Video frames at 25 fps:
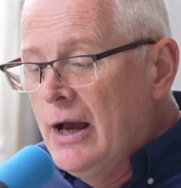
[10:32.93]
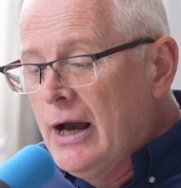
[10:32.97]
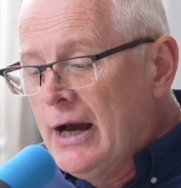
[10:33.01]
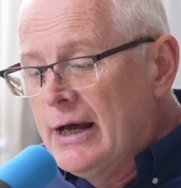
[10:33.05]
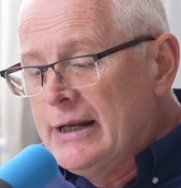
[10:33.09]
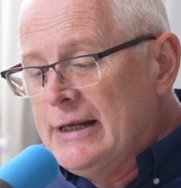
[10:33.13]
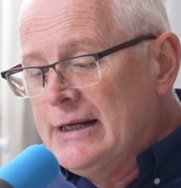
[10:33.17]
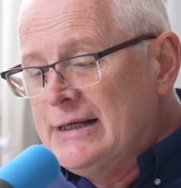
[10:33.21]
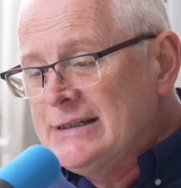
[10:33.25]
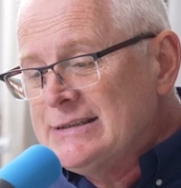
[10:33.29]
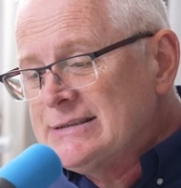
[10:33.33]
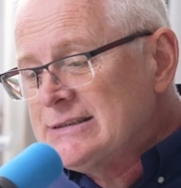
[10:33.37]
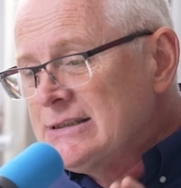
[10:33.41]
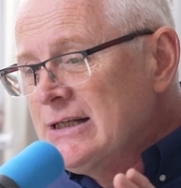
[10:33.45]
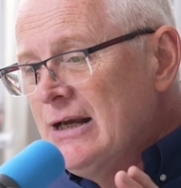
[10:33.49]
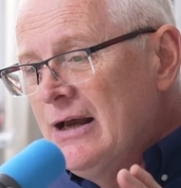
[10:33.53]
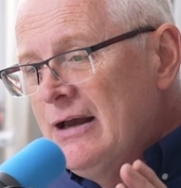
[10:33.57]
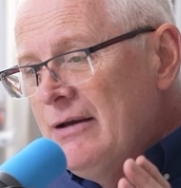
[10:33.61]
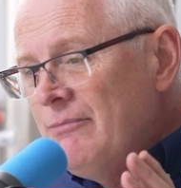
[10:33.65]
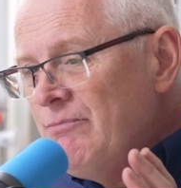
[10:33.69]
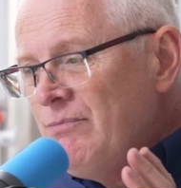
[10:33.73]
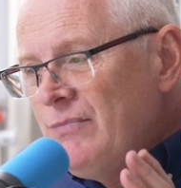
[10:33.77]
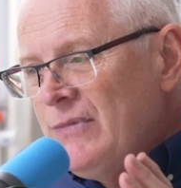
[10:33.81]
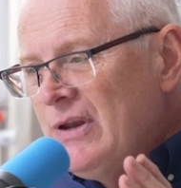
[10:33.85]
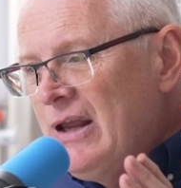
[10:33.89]
And it's,
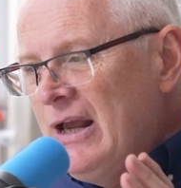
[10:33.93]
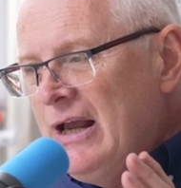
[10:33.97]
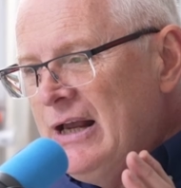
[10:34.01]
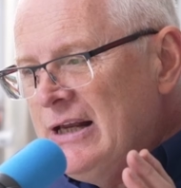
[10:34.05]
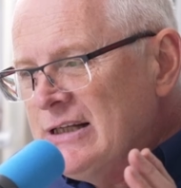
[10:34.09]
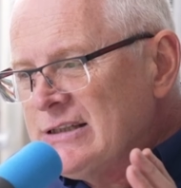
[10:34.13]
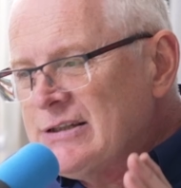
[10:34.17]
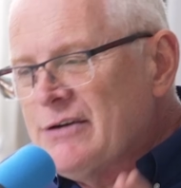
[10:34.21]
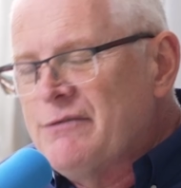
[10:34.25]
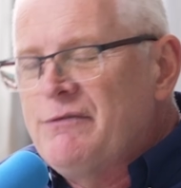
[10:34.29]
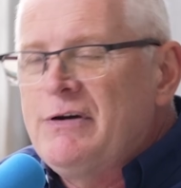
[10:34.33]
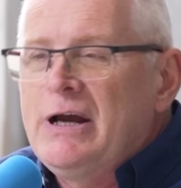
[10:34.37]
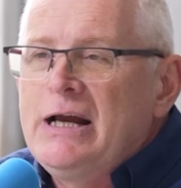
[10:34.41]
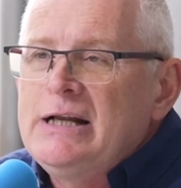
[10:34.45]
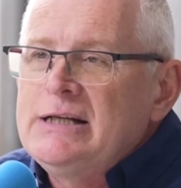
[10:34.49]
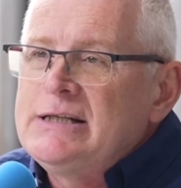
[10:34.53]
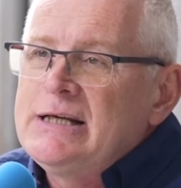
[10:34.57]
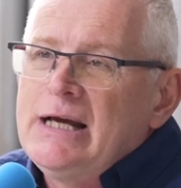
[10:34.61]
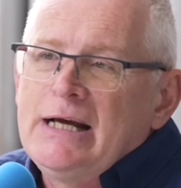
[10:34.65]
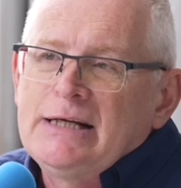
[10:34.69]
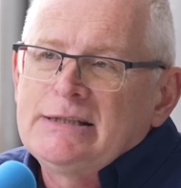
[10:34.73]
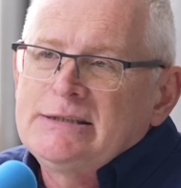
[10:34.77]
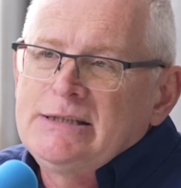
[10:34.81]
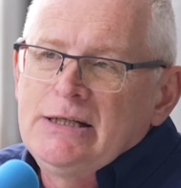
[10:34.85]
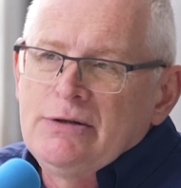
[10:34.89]
it's a
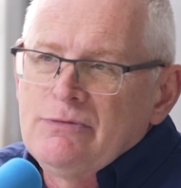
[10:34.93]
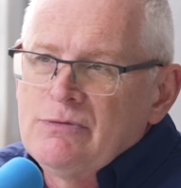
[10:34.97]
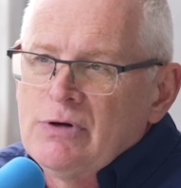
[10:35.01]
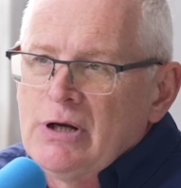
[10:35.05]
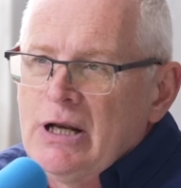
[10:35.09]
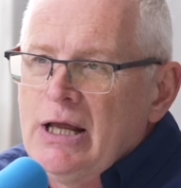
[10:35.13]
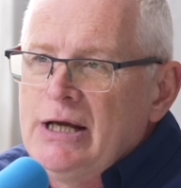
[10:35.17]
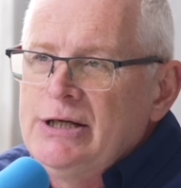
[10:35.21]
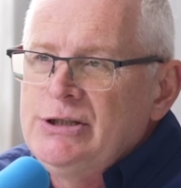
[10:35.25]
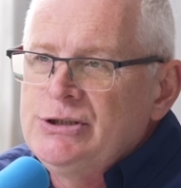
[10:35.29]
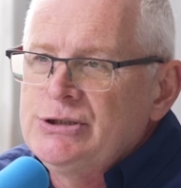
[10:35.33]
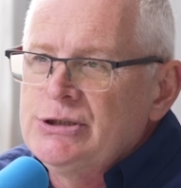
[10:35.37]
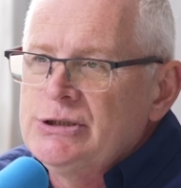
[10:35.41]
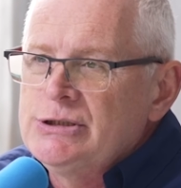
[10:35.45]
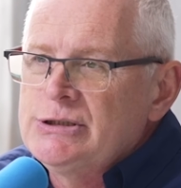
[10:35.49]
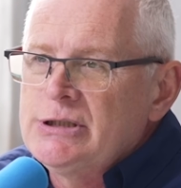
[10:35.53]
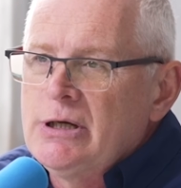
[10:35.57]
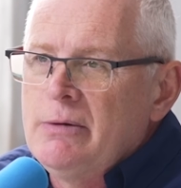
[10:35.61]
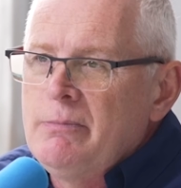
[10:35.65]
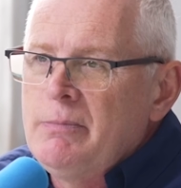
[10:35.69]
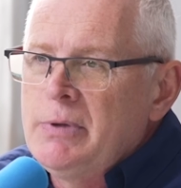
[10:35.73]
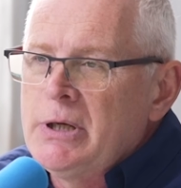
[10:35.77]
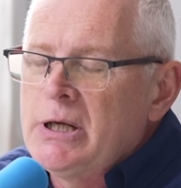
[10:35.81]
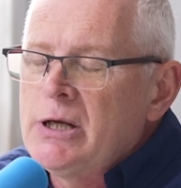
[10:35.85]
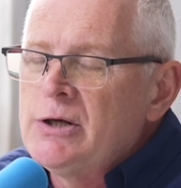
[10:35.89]
fantastic
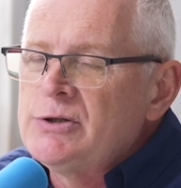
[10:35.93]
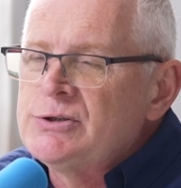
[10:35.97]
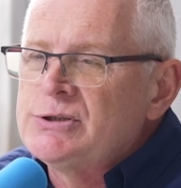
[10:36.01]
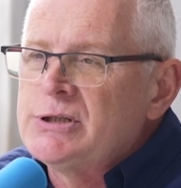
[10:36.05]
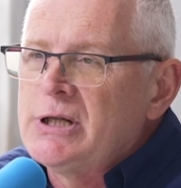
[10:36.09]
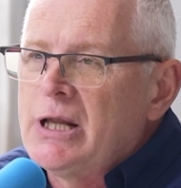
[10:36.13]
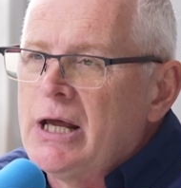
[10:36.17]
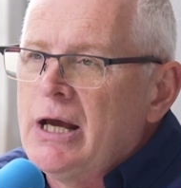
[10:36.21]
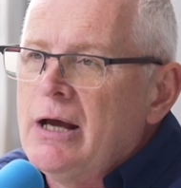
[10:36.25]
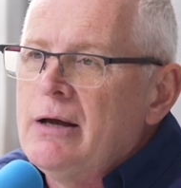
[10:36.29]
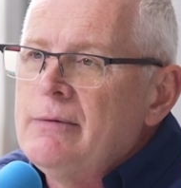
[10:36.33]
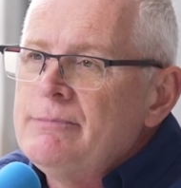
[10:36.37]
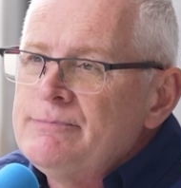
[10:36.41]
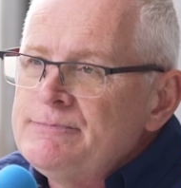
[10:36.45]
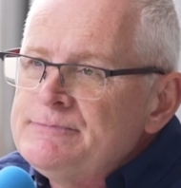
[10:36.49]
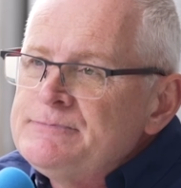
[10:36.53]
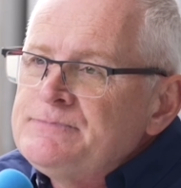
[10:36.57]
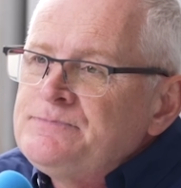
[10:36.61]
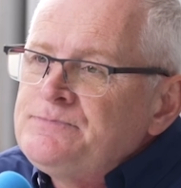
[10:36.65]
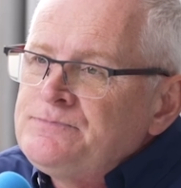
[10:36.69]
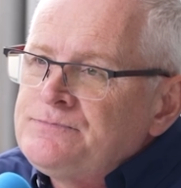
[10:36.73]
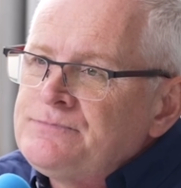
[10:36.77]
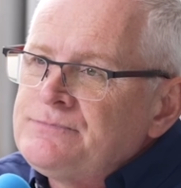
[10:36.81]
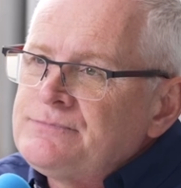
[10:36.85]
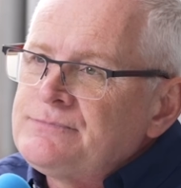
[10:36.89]
relationship because of that.
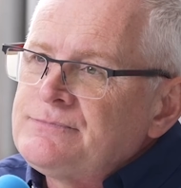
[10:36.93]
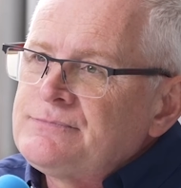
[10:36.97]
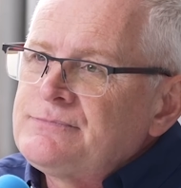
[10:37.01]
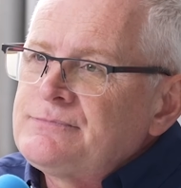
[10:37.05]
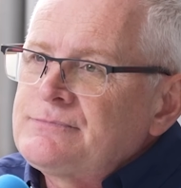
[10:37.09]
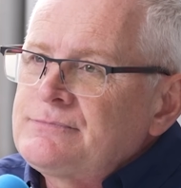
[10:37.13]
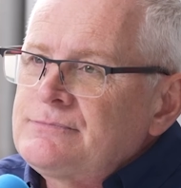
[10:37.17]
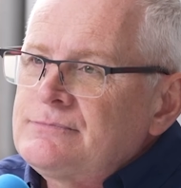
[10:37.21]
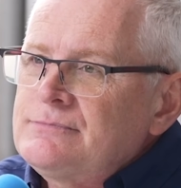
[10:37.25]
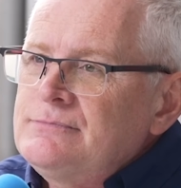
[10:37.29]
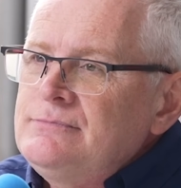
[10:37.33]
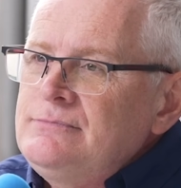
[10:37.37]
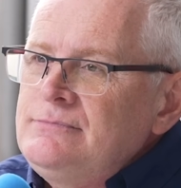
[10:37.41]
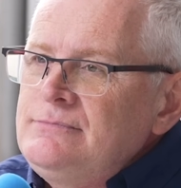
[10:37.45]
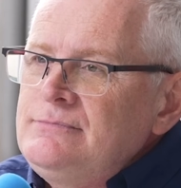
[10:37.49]
Nice.